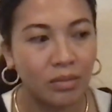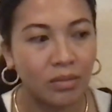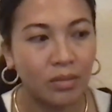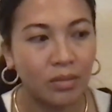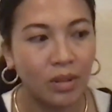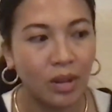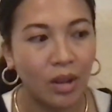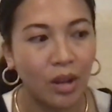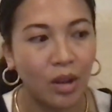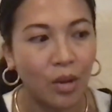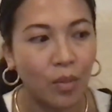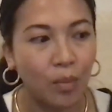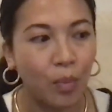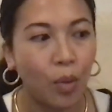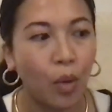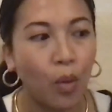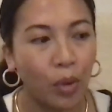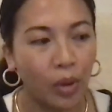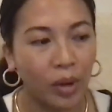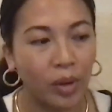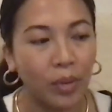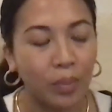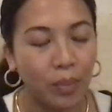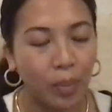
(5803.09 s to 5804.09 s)

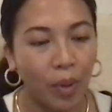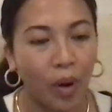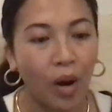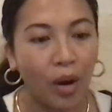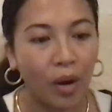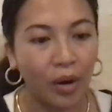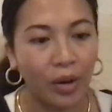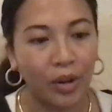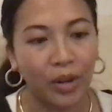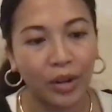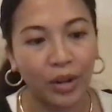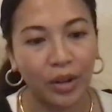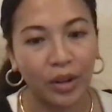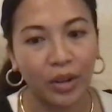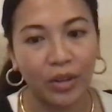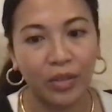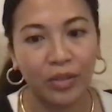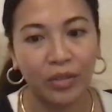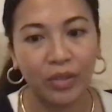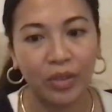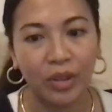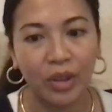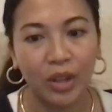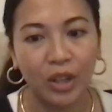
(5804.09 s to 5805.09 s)
important part
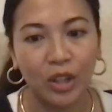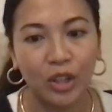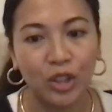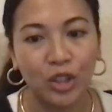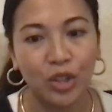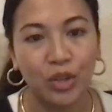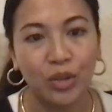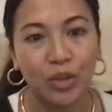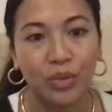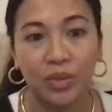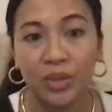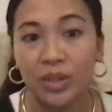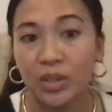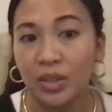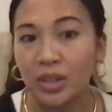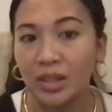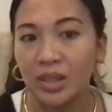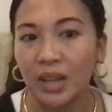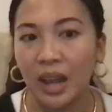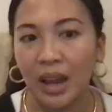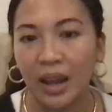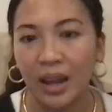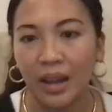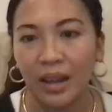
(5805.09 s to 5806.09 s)
of the issues
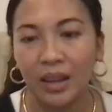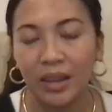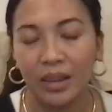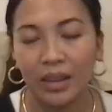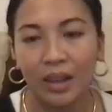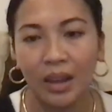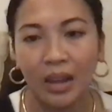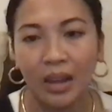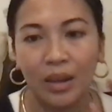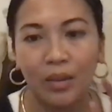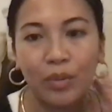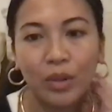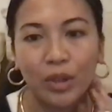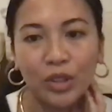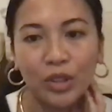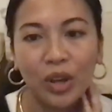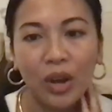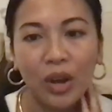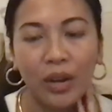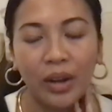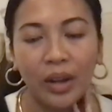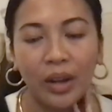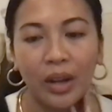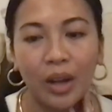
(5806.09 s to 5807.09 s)
today that we're
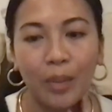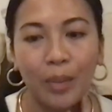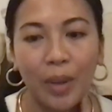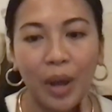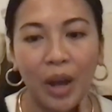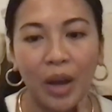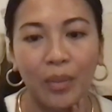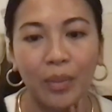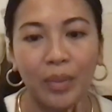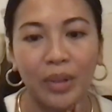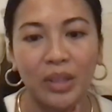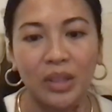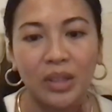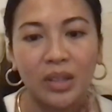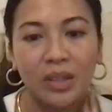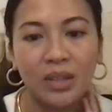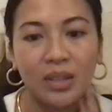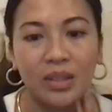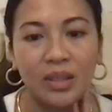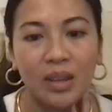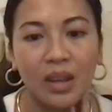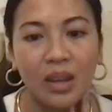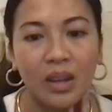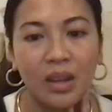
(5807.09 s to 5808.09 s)
talking about, but to
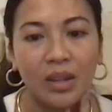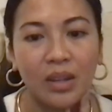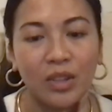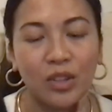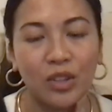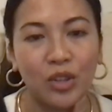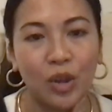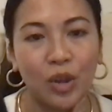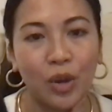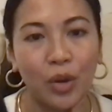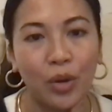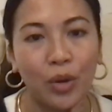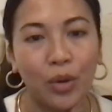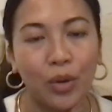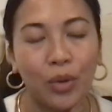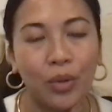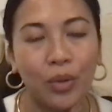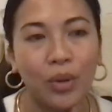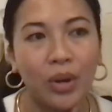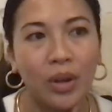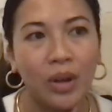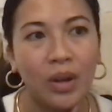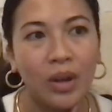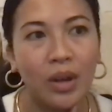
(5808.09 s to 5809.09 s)
see it so
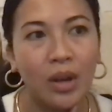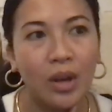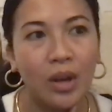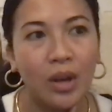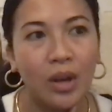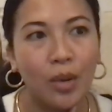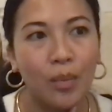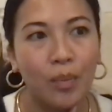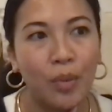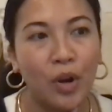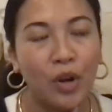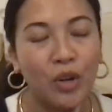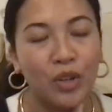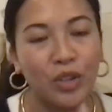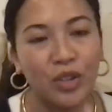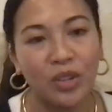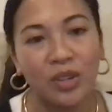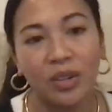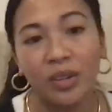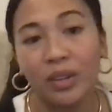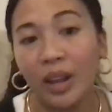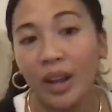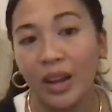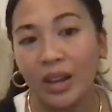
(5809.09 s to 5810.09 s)

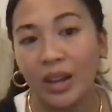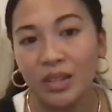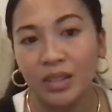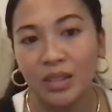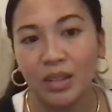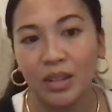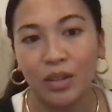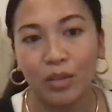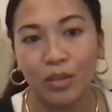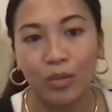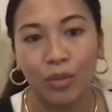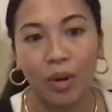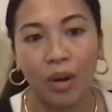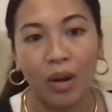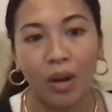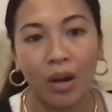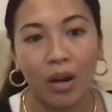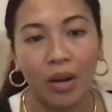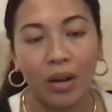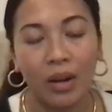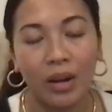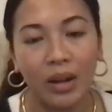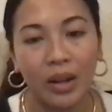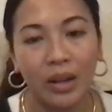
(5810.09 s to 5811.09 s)
personalized and
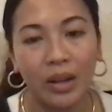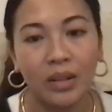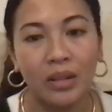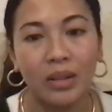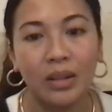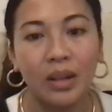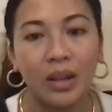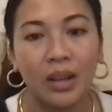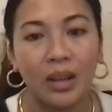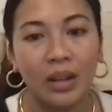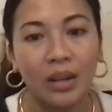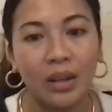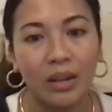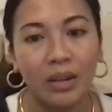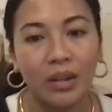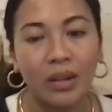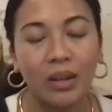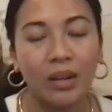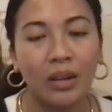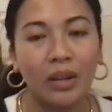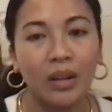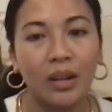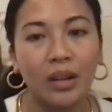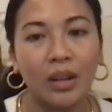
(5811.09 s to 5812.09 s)
raw in
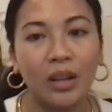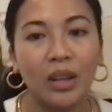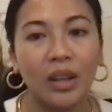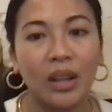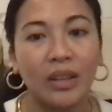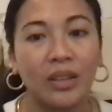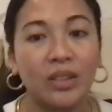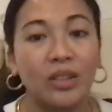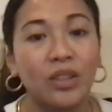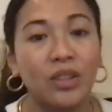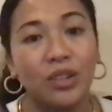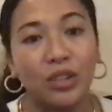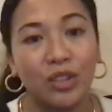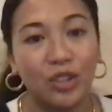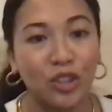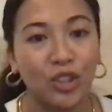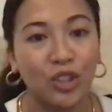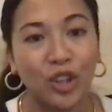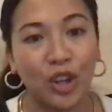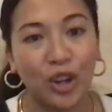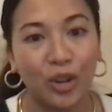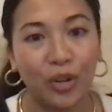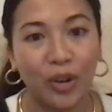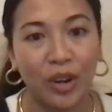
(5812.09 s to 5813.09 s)
this
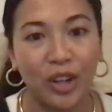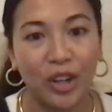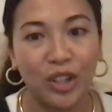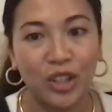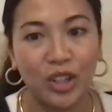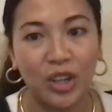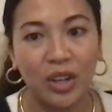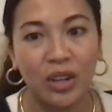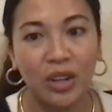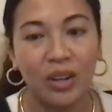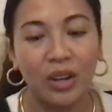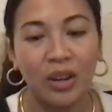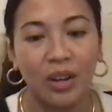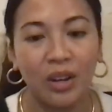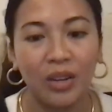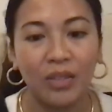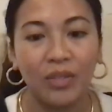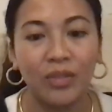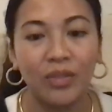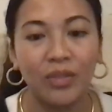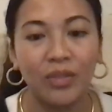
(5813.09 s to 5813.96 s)
generation of